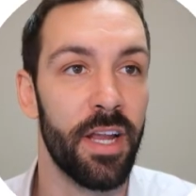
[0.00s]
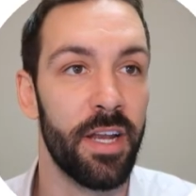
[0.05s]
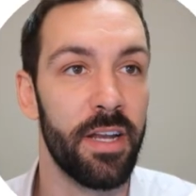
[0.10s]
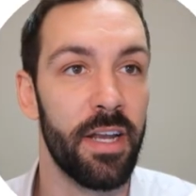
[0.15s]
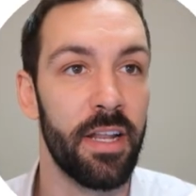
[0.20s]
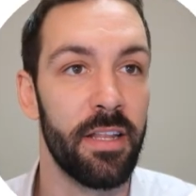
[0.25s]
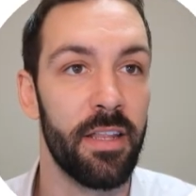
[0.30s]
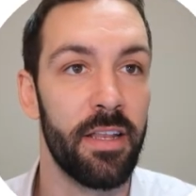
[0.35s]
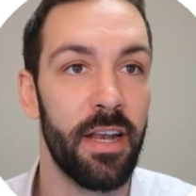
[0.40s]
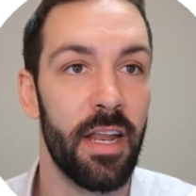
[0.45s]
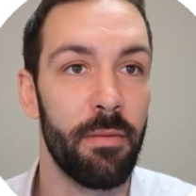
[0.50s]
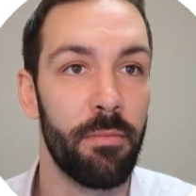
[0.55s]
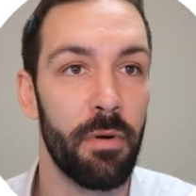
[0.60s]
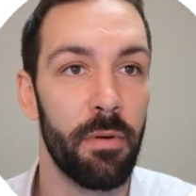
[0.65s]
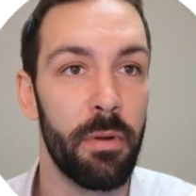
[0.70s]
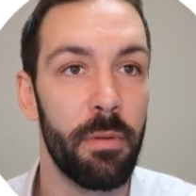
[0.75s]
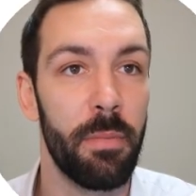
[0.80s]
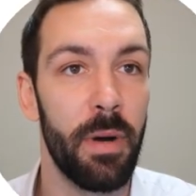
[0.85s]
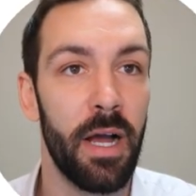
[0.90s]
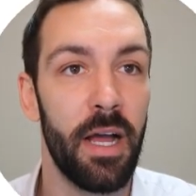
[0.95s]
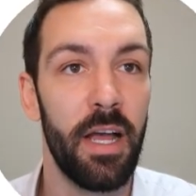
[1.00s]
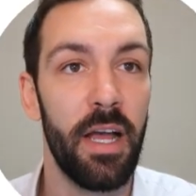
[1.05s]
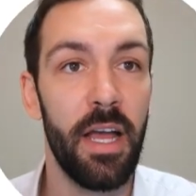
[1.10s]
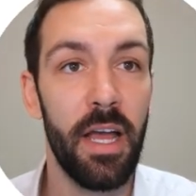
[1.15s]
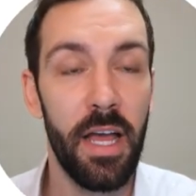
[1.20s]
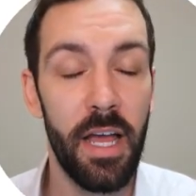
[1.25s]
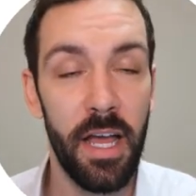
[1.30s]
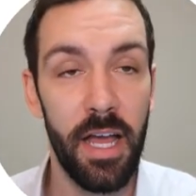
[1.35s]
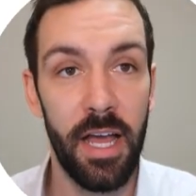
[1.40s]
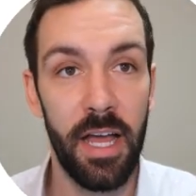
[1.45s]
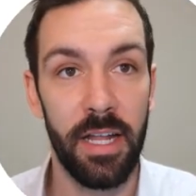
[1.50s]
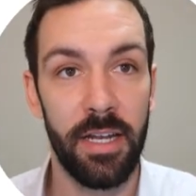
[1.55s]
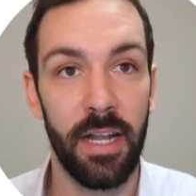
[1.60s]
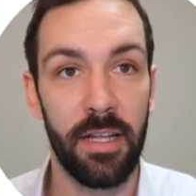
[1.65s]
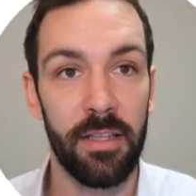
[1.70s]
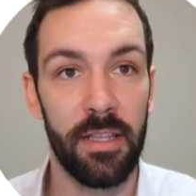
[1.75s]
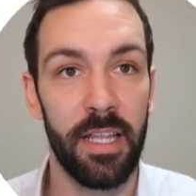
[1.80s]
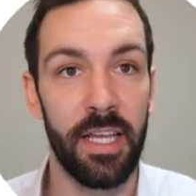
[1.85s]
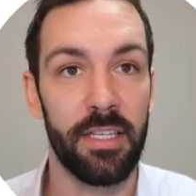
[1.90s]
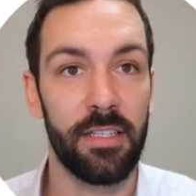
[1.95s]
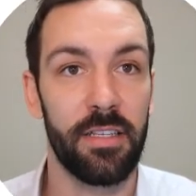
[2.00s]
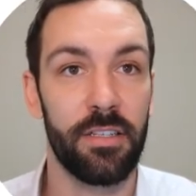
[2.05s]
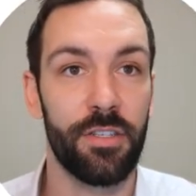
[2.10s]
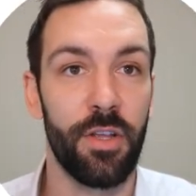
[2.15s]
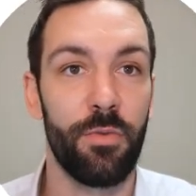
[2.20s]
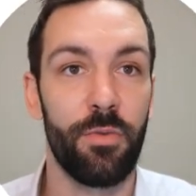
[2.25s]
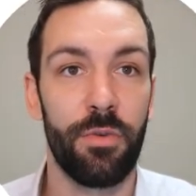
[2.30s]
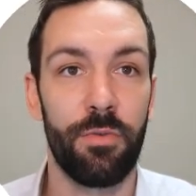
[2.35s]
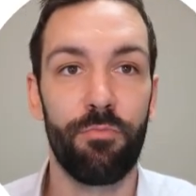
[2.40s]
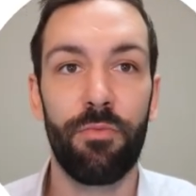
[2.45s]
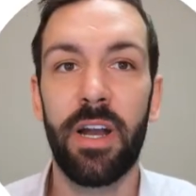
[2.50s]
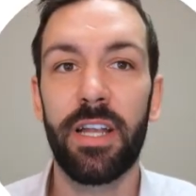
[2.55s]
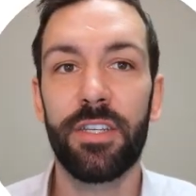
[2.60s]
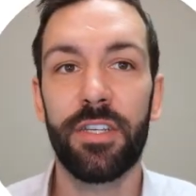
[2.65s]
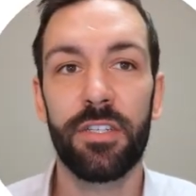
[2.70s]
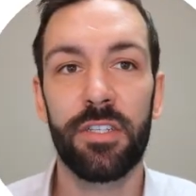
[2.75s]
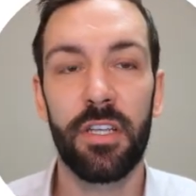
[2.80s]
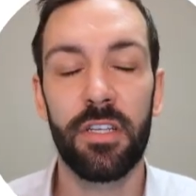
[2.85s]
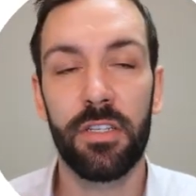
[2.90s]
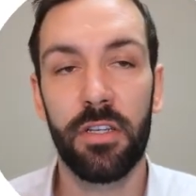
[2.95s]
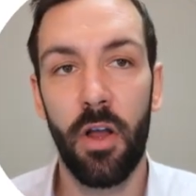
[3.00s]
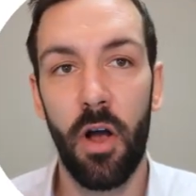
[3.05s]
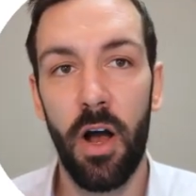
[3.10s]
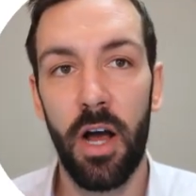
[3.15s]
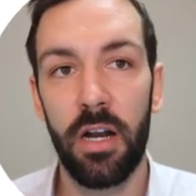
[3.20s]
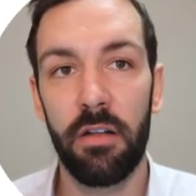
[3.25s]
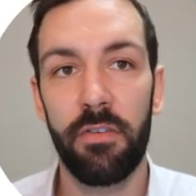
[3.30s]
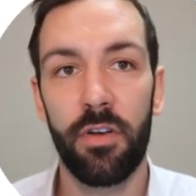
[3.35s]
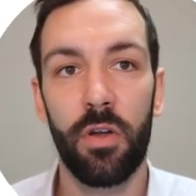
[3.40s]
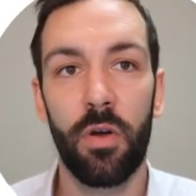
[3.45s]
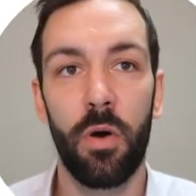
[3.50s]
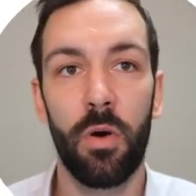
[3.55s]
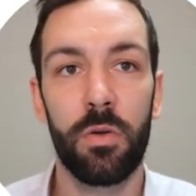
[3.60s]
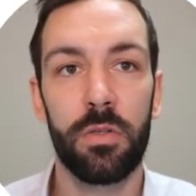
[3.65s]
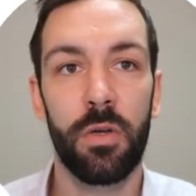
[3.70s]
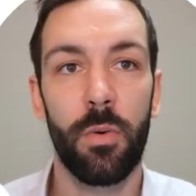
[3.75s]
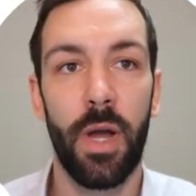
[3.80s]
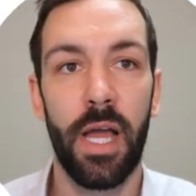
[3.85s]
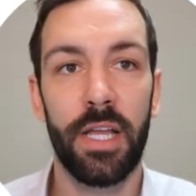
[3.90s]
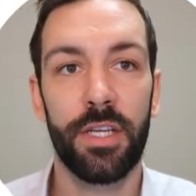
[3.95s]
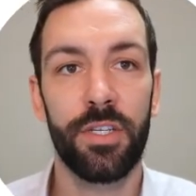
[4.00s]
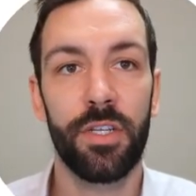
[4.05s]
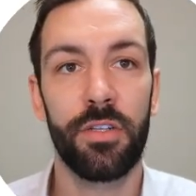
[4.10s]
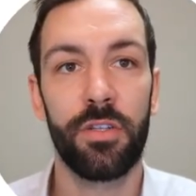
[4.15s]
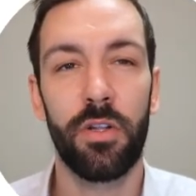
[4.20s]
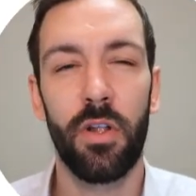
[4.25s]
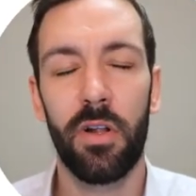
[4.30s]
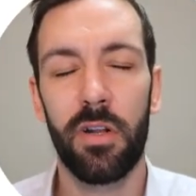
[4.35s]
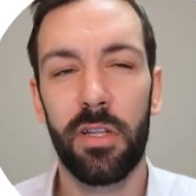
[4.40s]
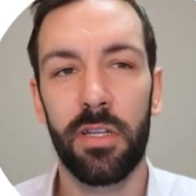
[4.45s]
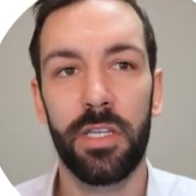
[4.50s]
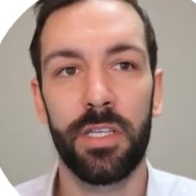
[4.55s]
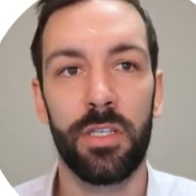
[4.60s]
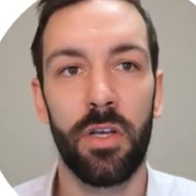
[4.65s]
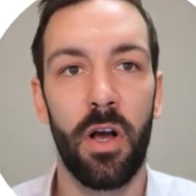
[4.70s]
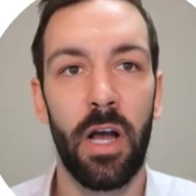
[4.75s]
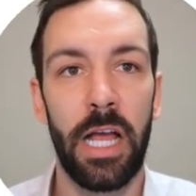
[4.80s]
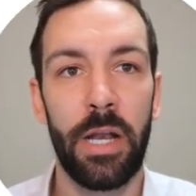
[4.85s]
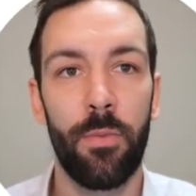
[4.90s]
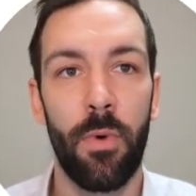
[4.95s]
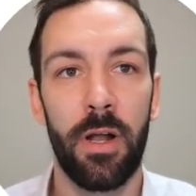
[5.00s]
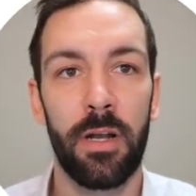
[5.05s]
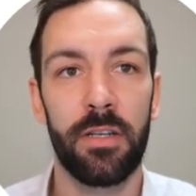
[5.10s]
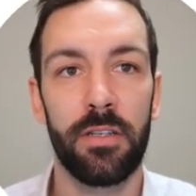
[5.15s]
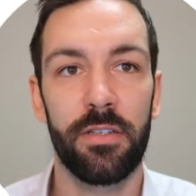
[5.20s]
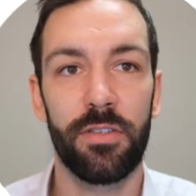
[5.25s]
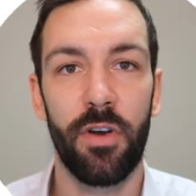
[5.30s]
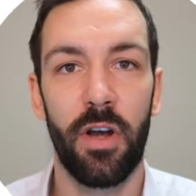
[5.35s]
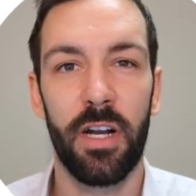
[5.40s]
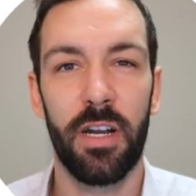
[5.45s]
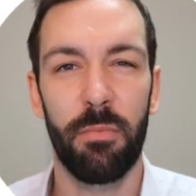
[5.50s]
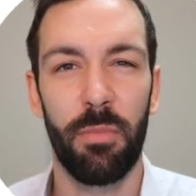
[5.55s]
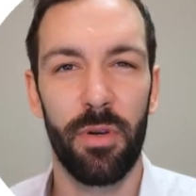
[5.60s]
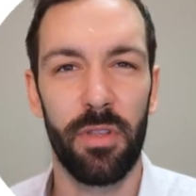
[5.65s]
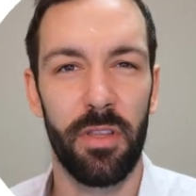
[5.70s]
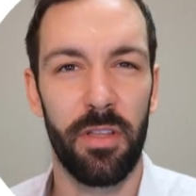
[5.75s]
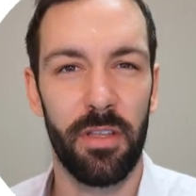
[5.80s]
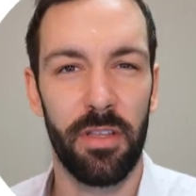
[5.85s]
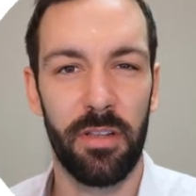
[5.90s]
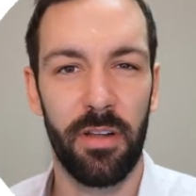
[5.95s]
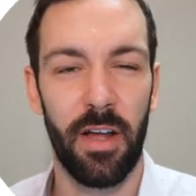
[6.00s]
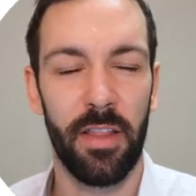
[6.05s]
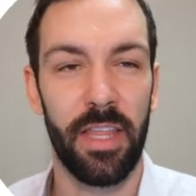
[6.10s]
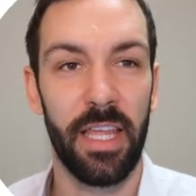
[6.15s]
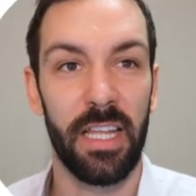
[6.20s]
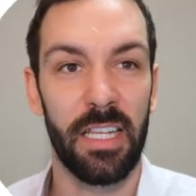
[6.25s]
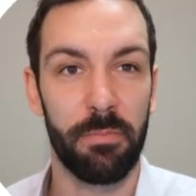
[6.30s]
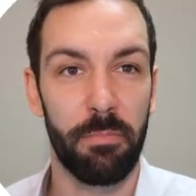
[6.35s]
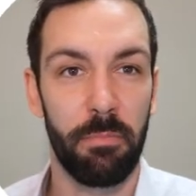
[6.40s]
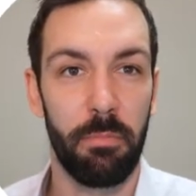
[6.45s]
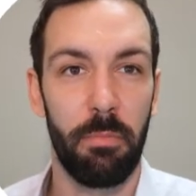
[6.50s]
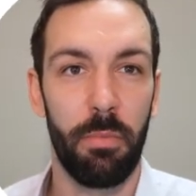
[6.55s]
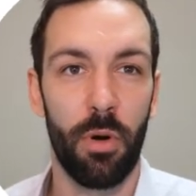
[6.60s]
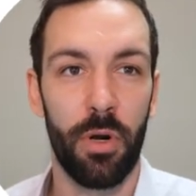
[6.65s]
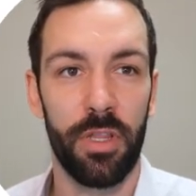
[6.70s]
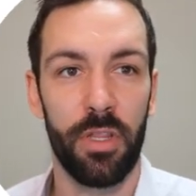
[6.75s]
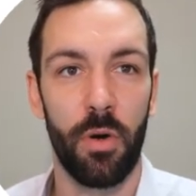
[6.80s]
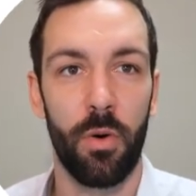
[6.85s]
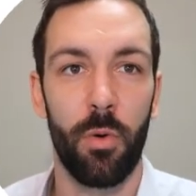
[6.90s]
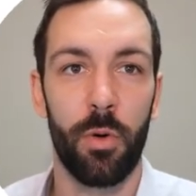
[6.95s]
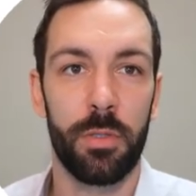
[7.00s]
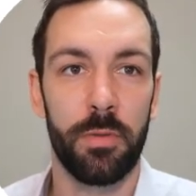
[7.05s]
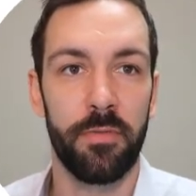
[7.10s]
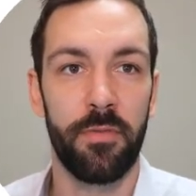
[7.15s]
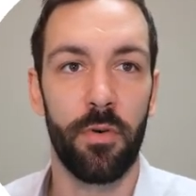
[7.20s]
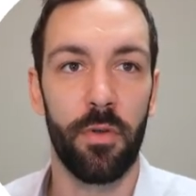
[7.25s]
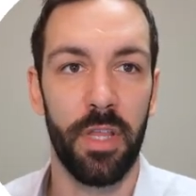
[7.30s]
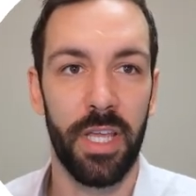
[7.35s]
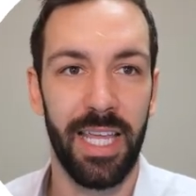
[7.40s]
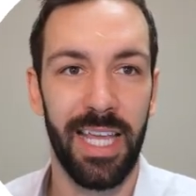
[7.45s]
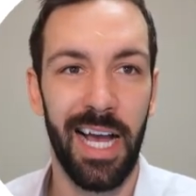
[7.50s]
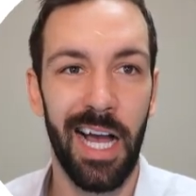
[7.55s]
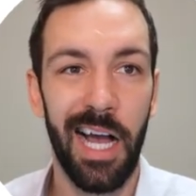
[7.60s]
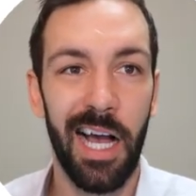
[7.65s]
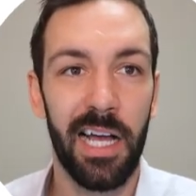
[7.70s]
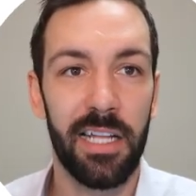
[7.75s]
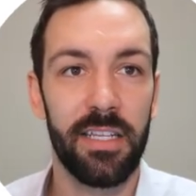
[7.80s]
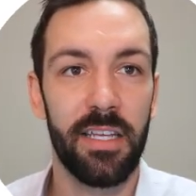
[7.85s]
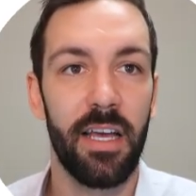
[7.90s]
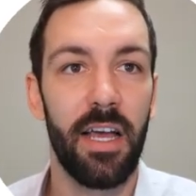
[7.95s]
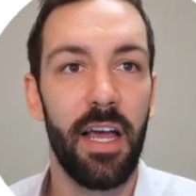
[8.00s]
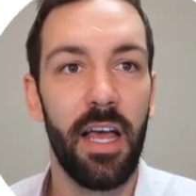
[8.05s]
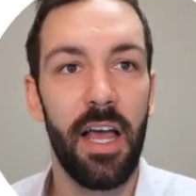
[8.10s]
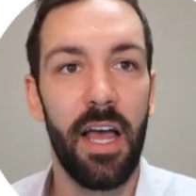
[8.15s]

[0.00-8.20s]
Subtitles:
say the name properly, but nonetheless. So register is kind of a call to action, not a desired one. Trying to put I think it's putting the horse before the cart.